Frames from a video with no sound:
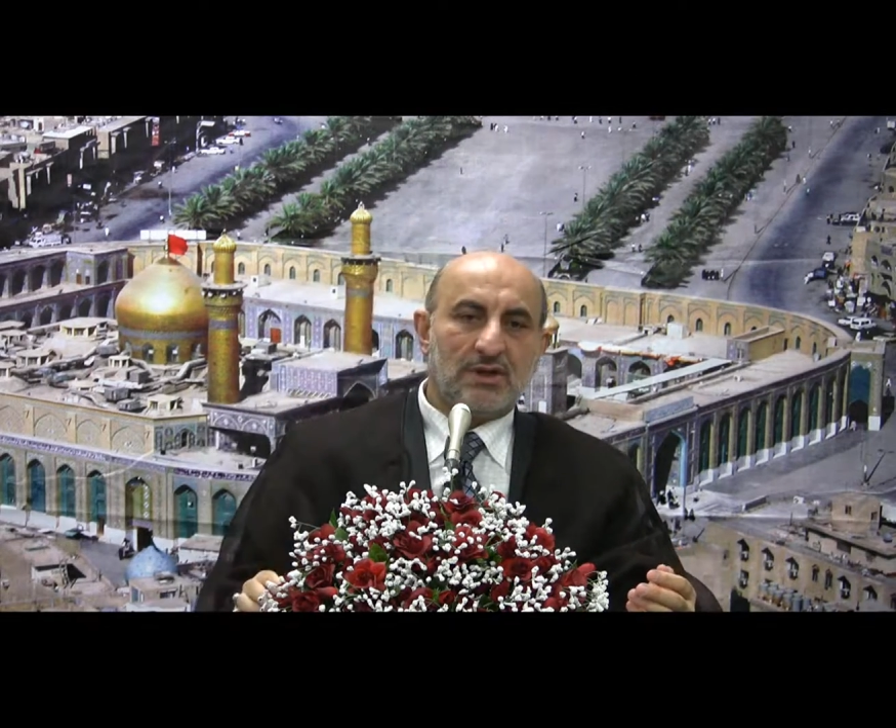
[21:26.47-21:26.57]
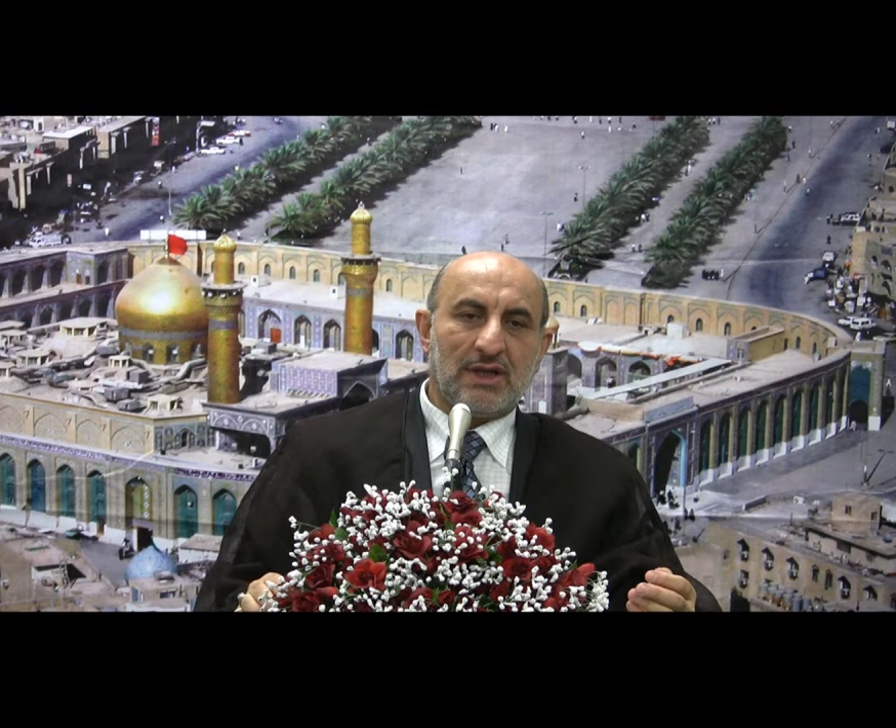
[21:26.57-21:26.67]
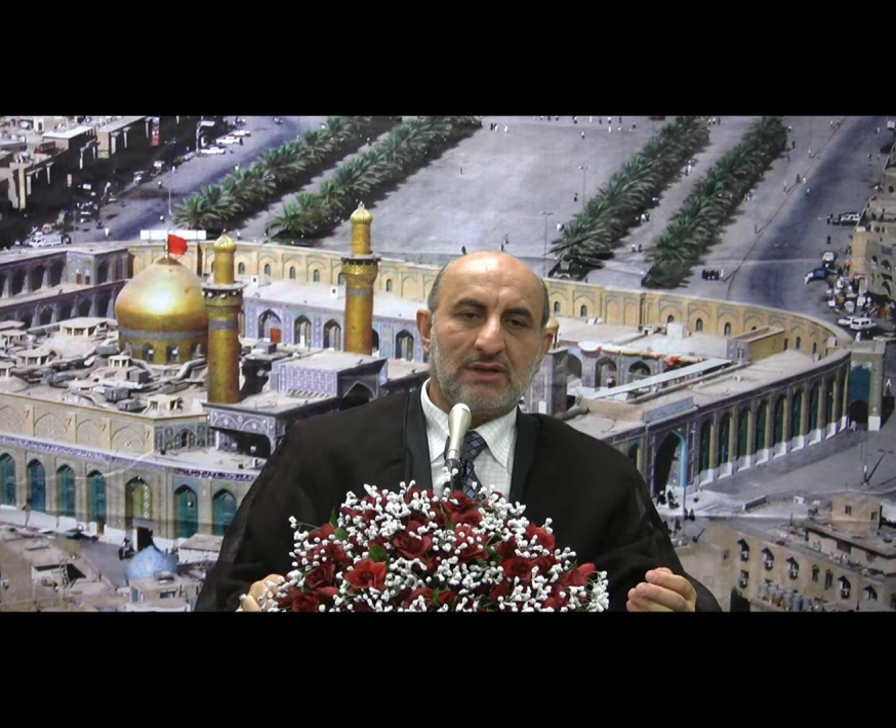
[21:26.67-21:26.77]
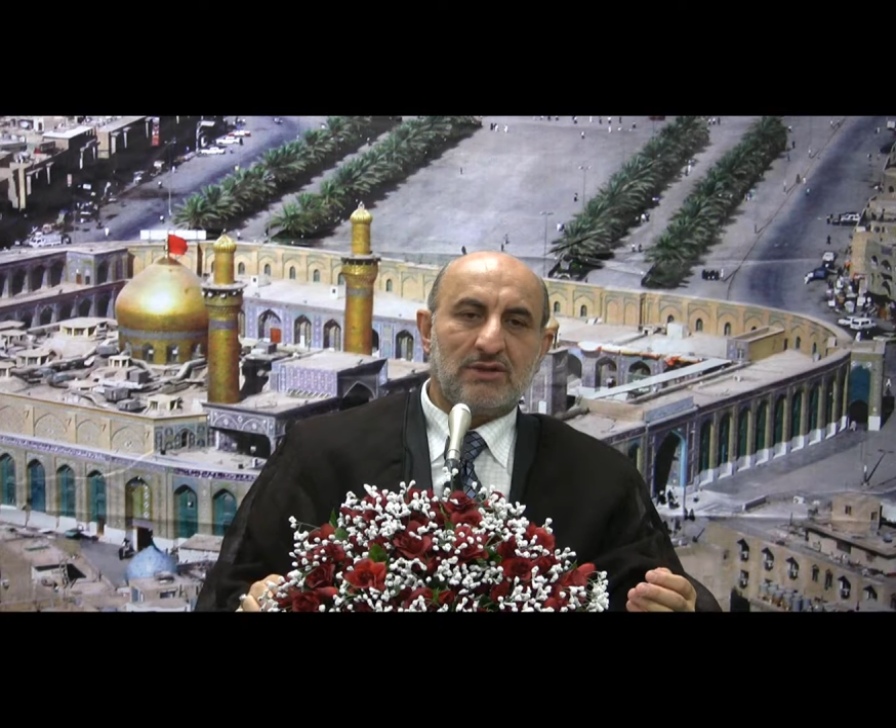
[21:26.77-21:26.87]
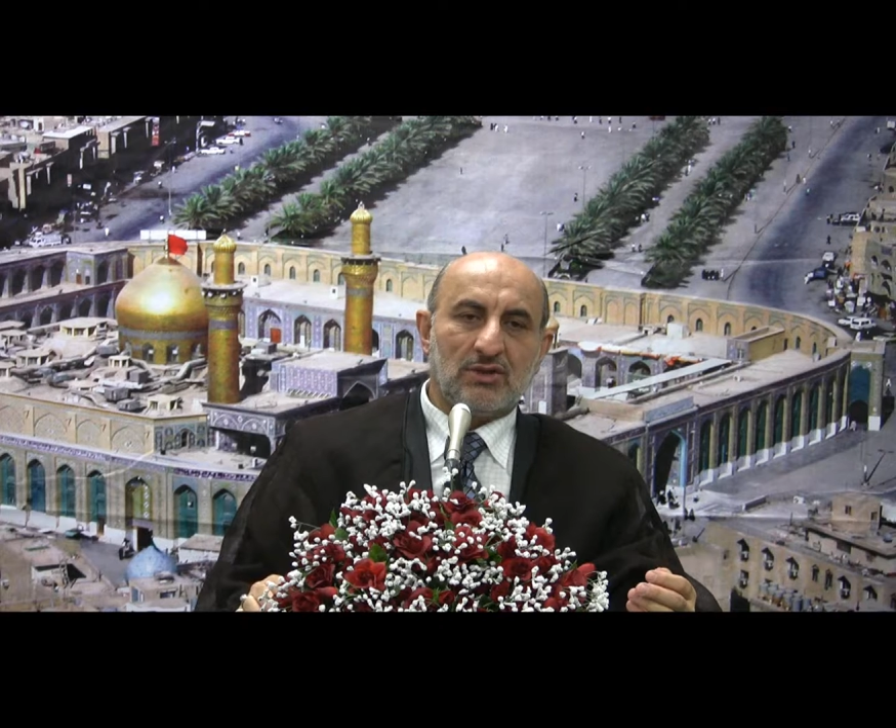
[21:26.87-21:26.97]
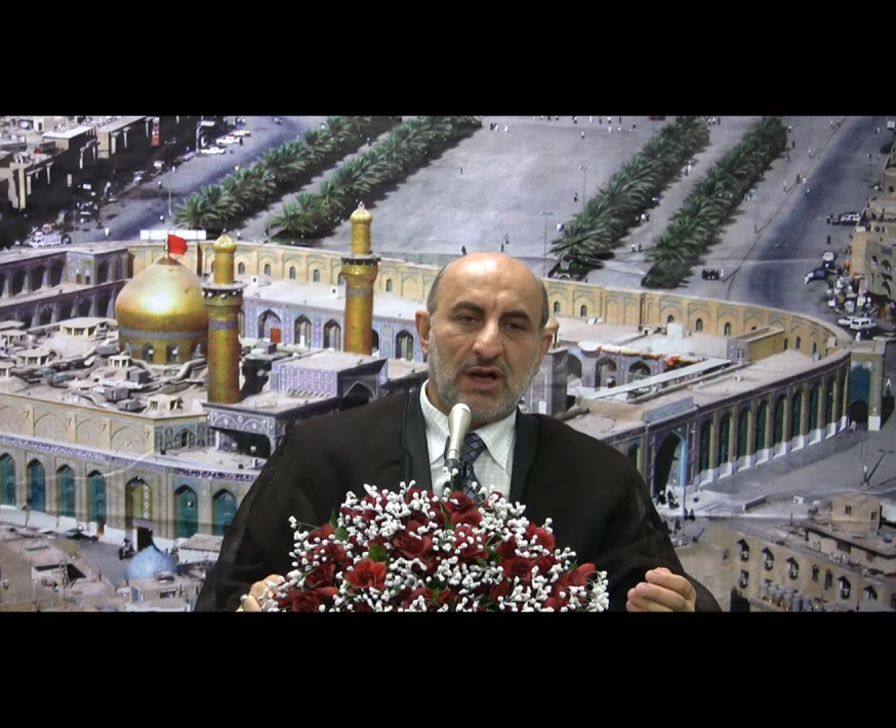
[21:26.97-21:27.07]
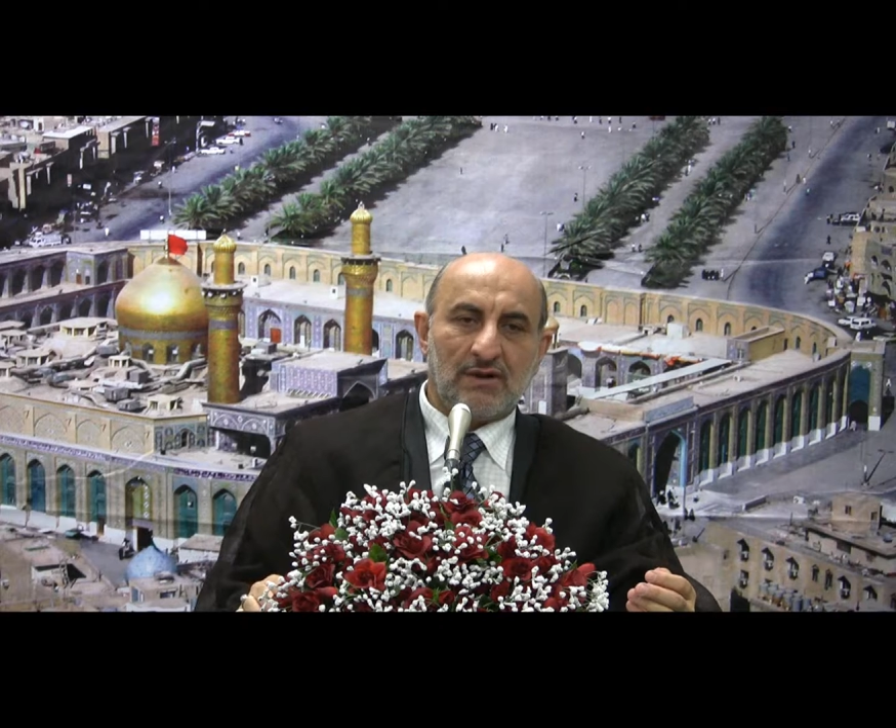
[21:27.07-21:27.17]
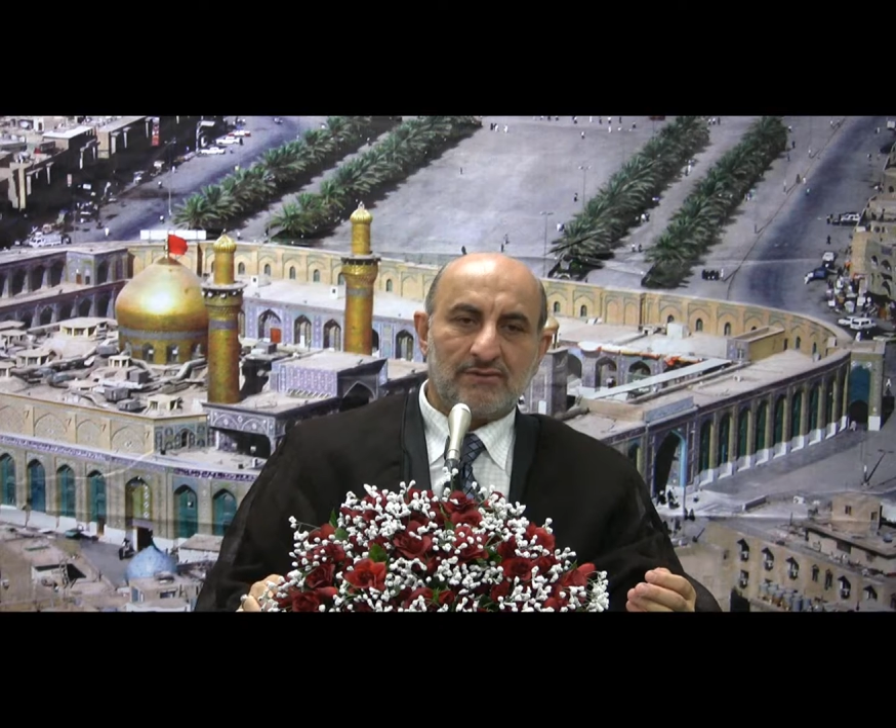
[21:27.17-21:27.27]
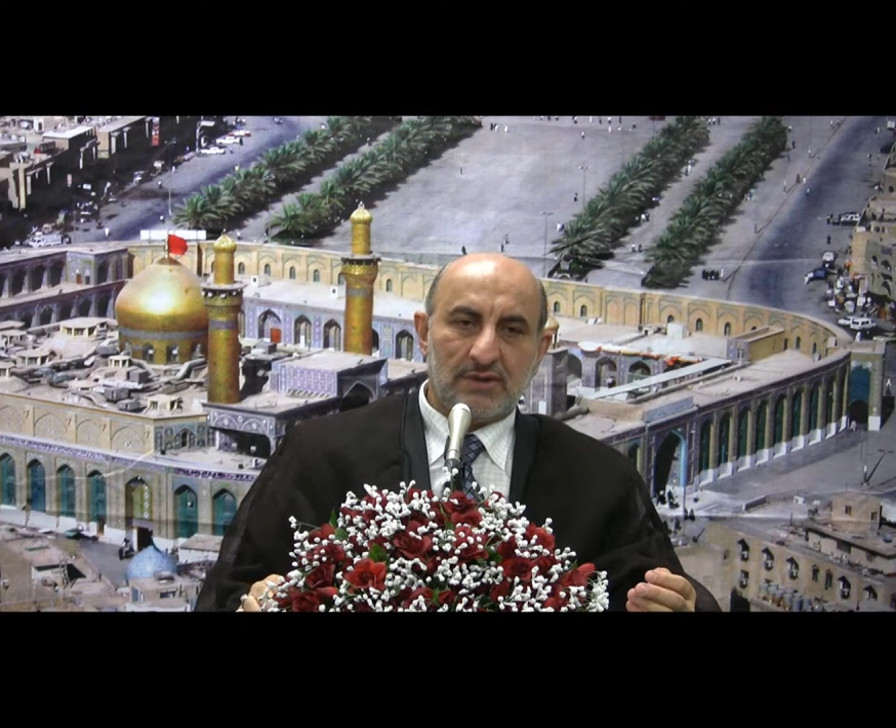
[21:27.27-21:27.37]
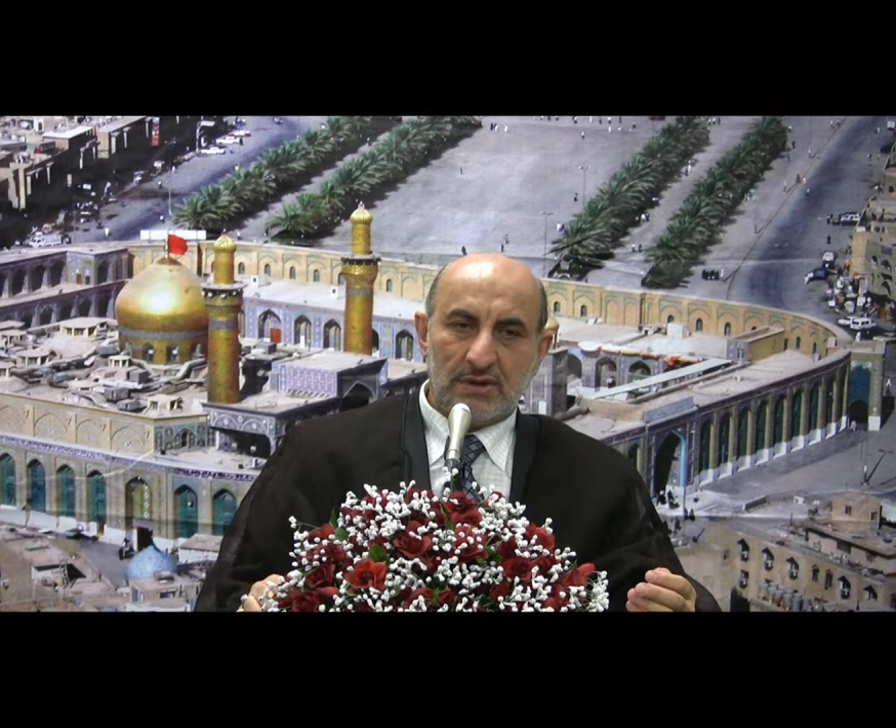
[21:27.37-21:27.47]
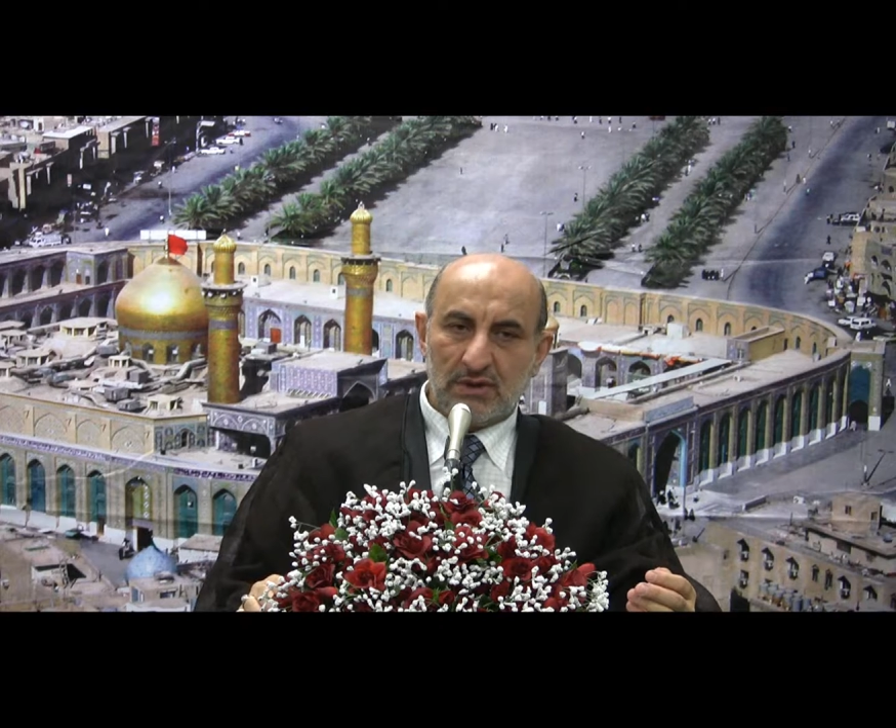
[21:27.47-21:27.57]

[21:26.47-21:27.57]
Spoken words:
that you have